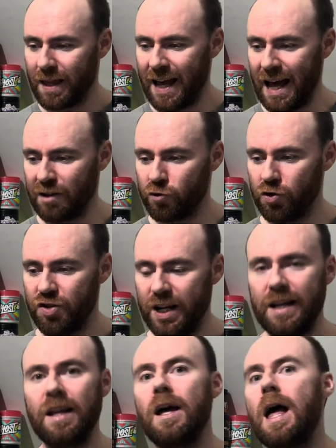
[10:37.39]

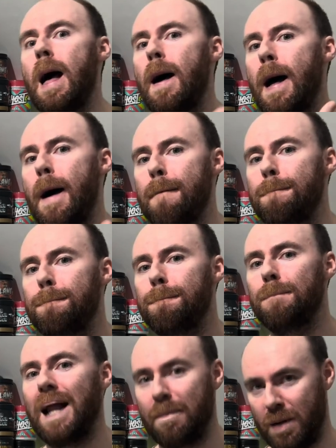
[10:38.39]
Estrogen,
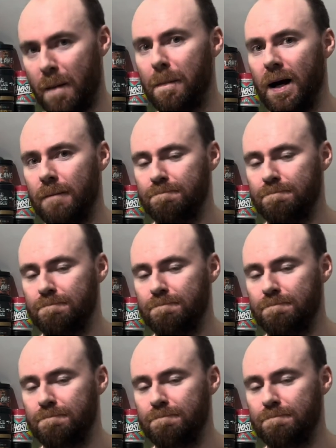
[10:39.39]
black pepper.